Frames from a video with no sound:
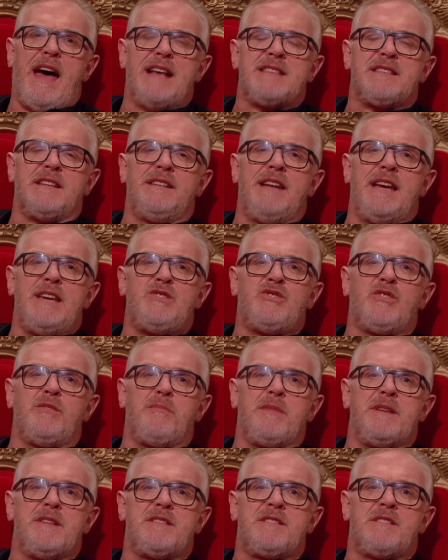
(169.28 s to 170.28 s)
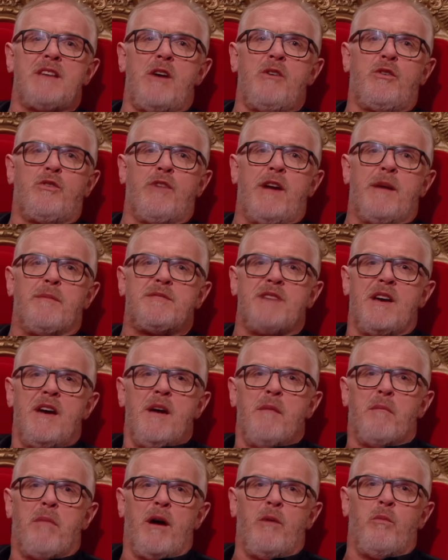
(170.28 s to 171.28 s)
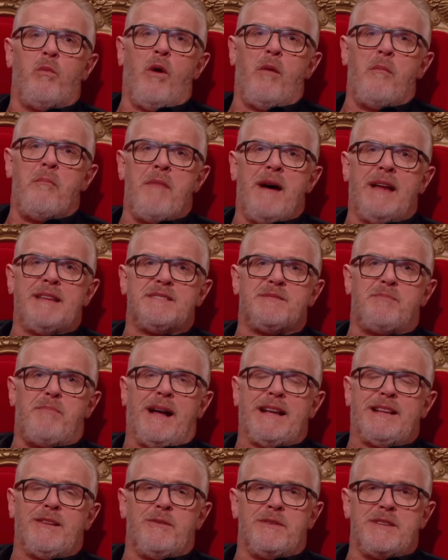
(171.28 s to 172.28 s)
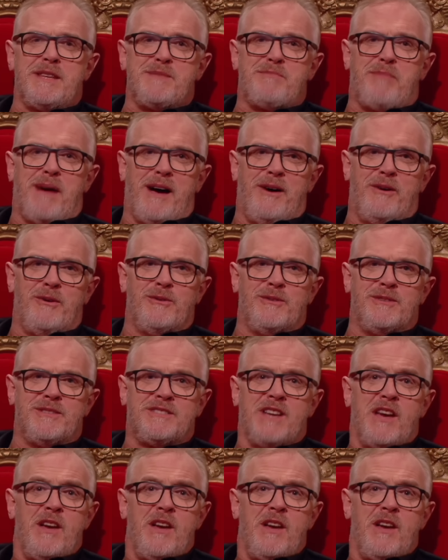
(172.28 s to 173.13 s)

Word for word: has a nation been so gripped by one man's battle with his bowels.